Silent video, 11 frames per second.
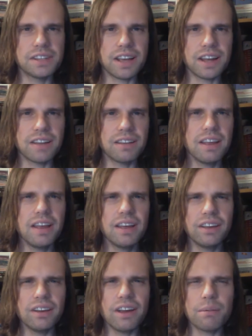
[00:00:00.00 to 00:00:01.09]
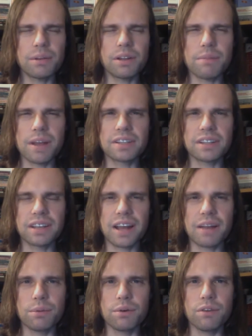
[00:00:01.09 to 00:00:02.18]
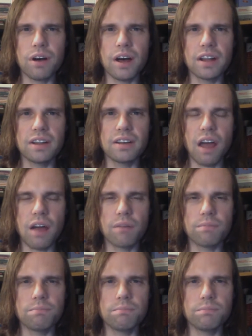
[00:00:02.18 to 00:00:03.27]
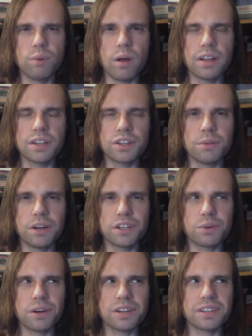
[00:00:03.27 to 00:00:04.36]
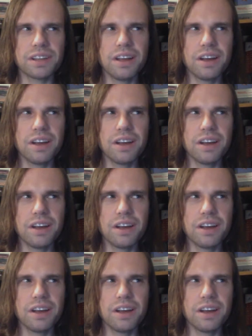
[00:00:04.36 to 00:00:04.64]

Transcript: you're able to mentally kind of move on and not dwell on it too much, whereas